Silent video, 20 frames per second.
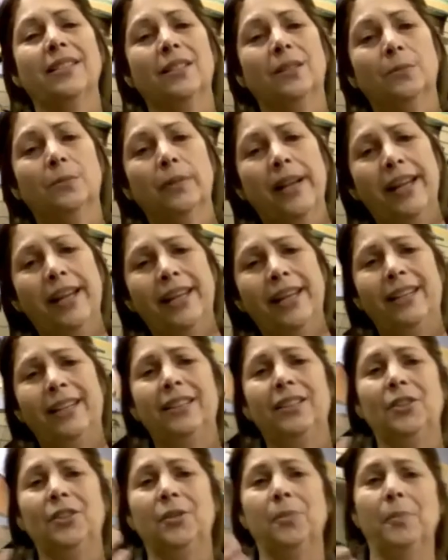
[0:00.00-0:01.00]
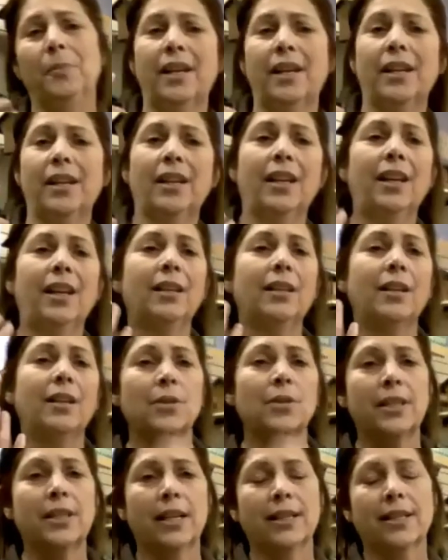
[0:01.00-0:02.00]
the rain, humidity,
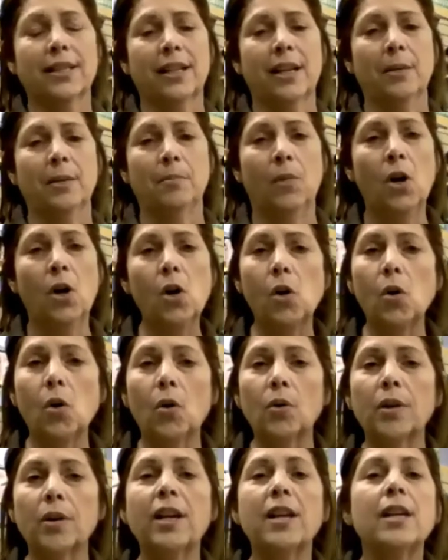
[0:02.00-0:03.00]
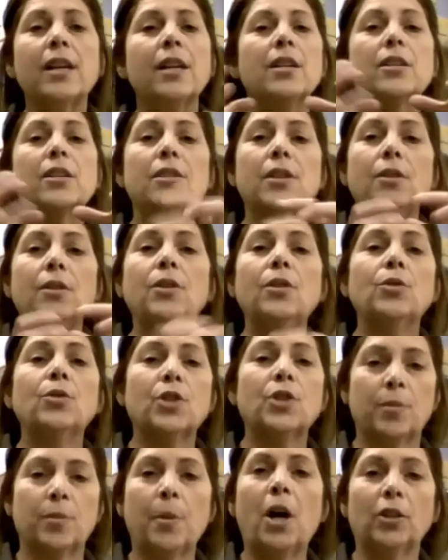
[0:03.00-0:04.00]
those things can mold. So
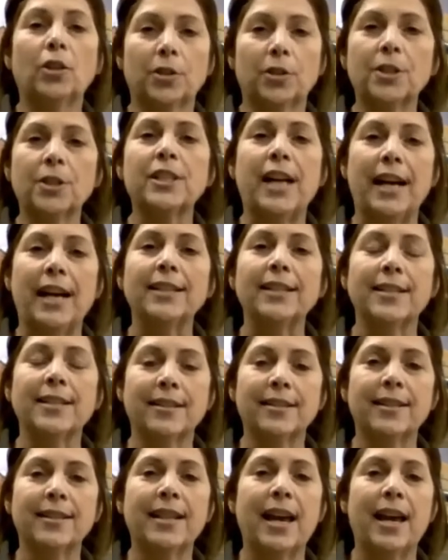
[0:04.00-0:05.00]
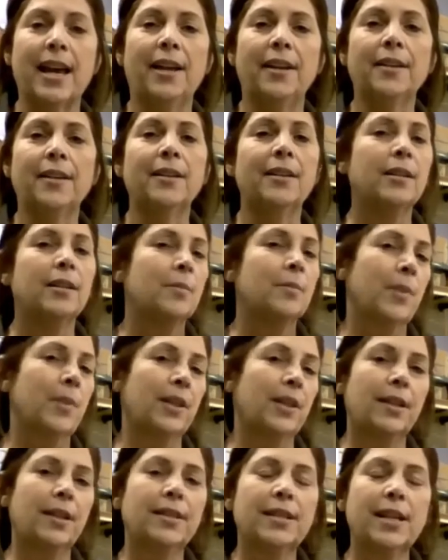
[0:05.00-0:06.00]
use smaller sizes then.
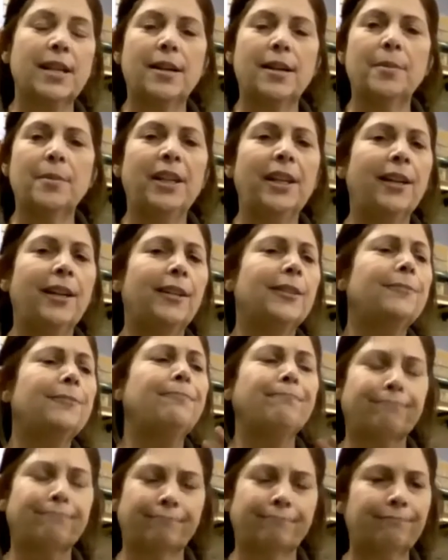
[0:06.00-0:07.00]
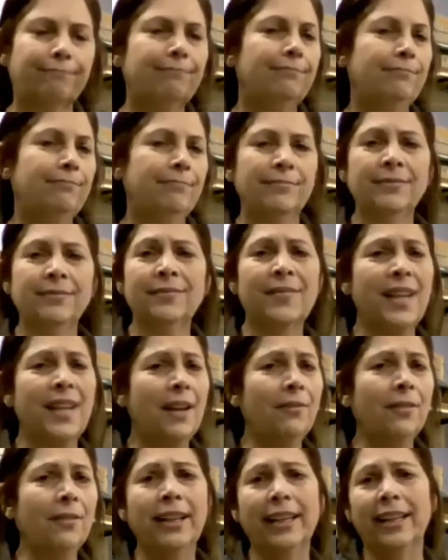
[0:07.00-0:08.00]
But this time of year,
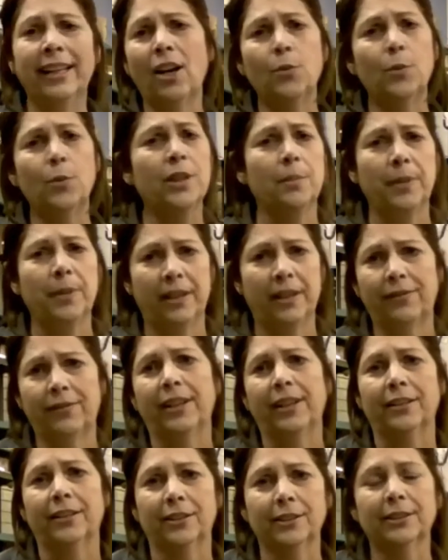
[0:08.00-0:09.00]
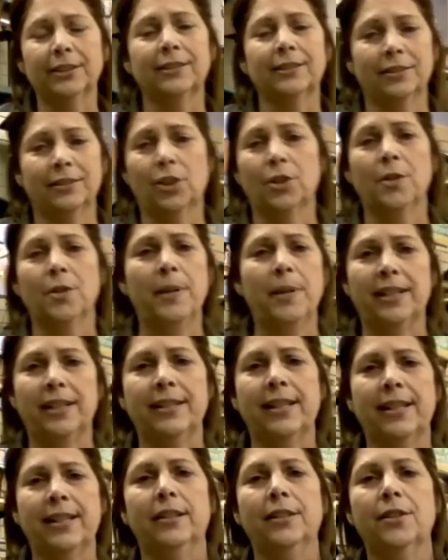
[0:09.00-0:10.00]
definitely go with the big feeders or the big
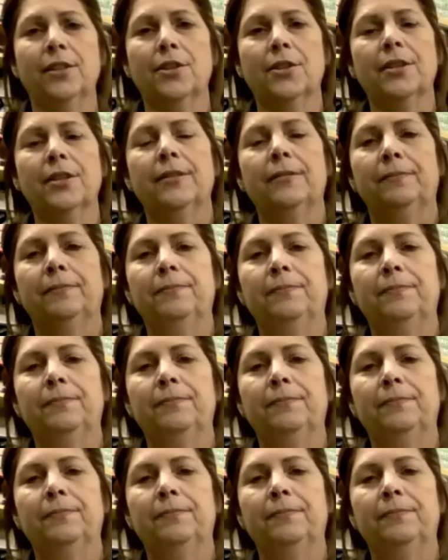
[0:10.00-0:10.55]
cylinders.